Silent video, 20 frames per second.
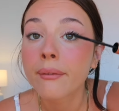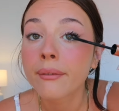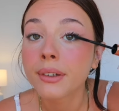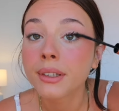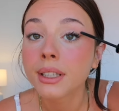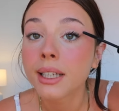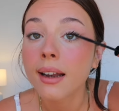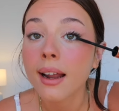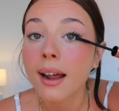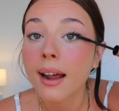for
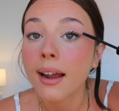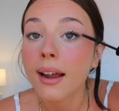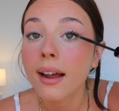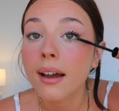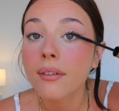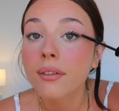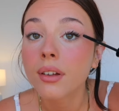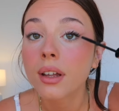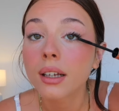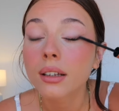today,
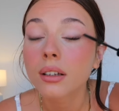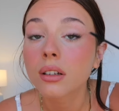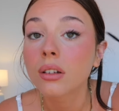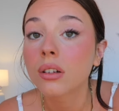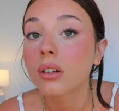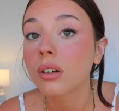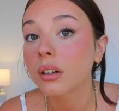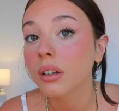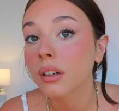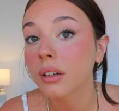I feel like the
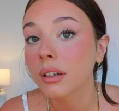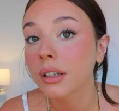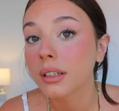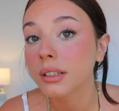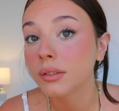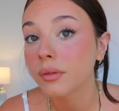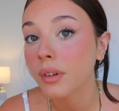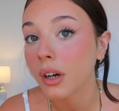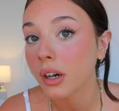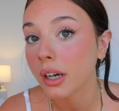look
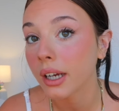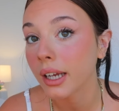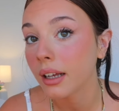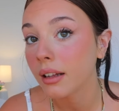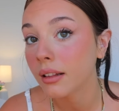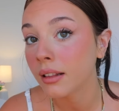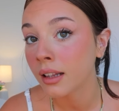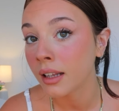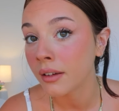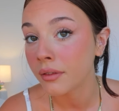is very
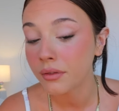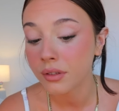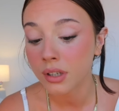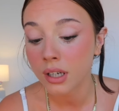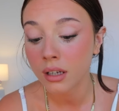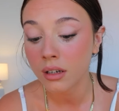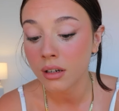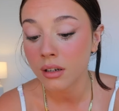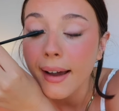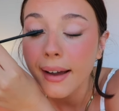
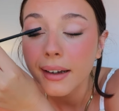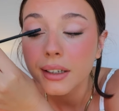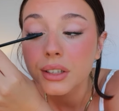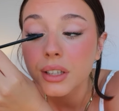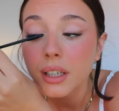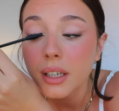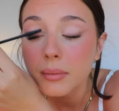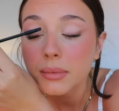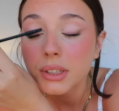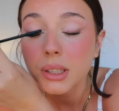lifted.
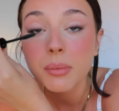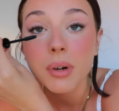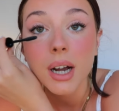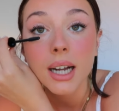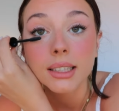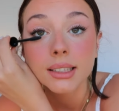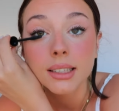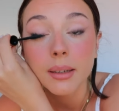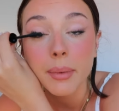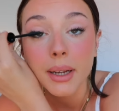Actually, I'm
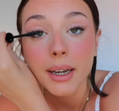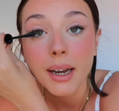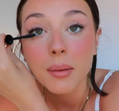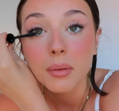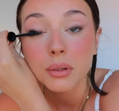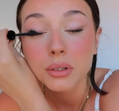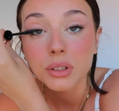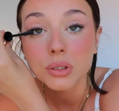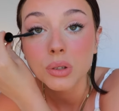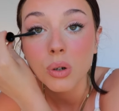surprised at being
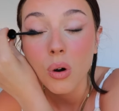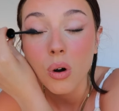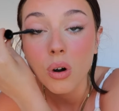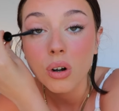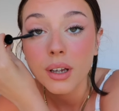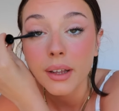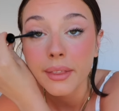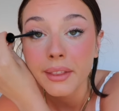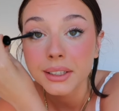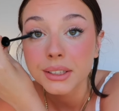able to
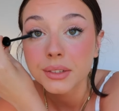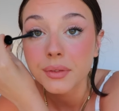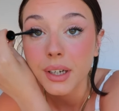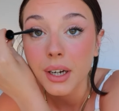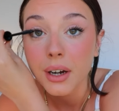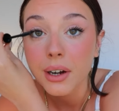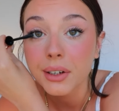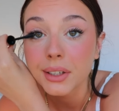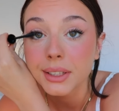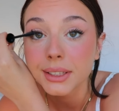talk in this
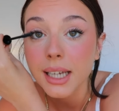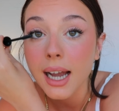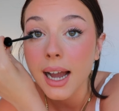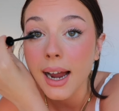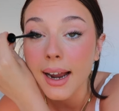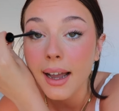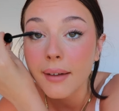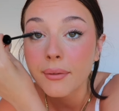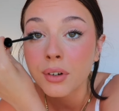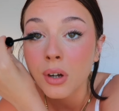video because
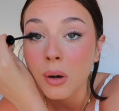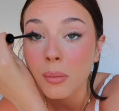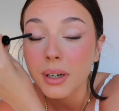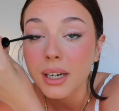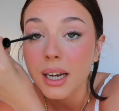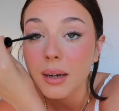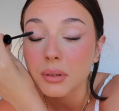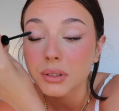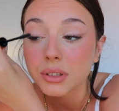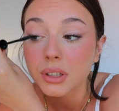I have not
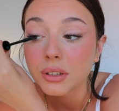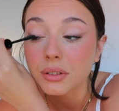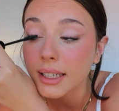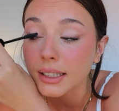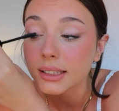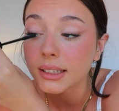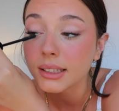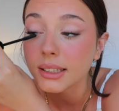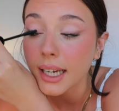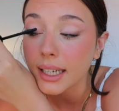been able to
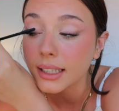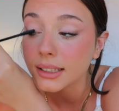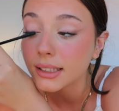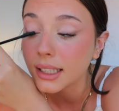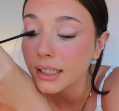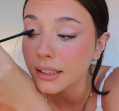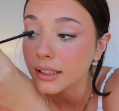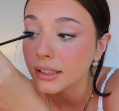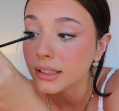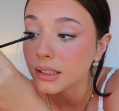like say a
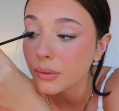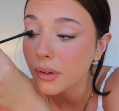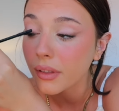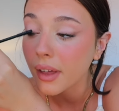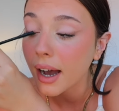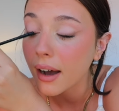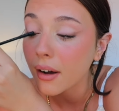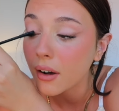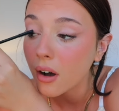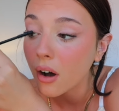sentence
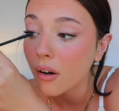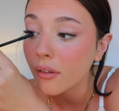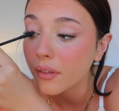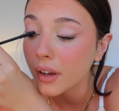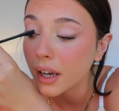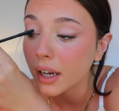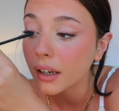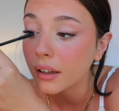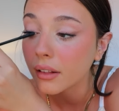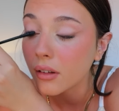without
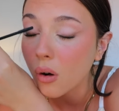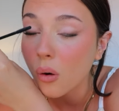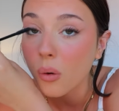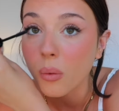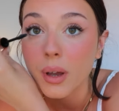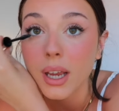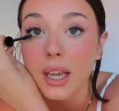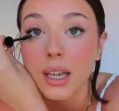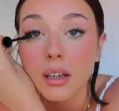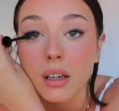coughing all
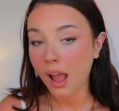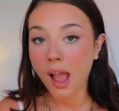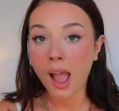week.